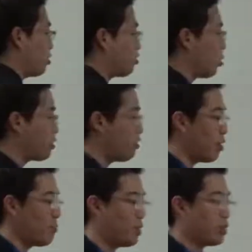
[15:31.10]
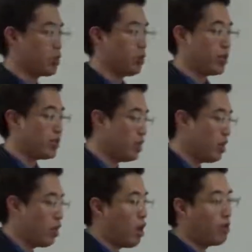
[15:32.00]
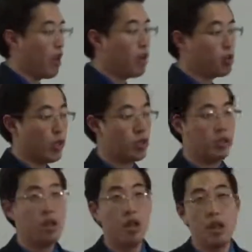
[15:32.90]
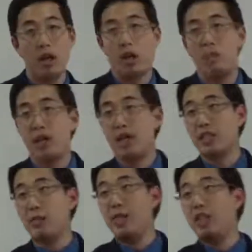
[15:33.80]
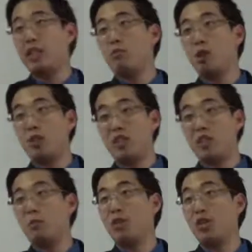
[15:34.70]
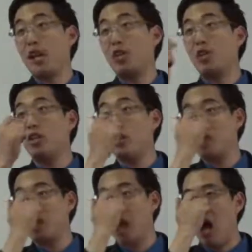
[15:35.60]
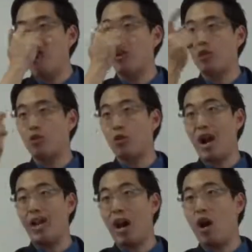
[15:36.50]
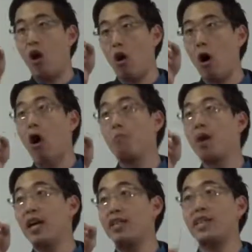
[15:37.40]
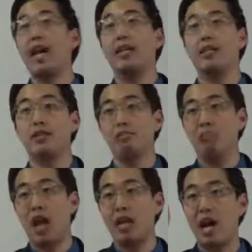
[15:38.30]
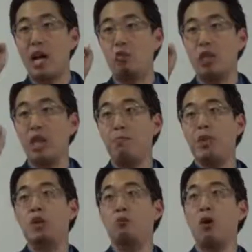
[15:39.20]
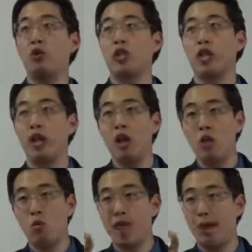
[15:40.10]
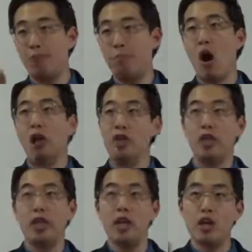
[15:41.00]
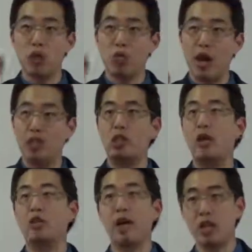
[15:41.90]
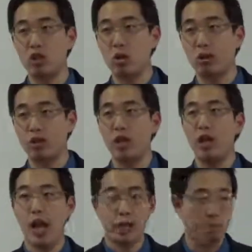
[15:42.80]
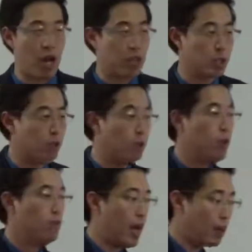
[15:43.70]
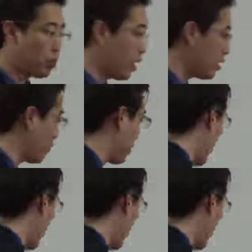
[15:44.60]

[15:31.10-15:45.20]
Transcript: the growth of their ministries. They are dangerous. Because I'm King James only dispensationalism, Calvinists right now are on my site. And I will keep exposing it without apology to rescue as many souls as possible by the grace of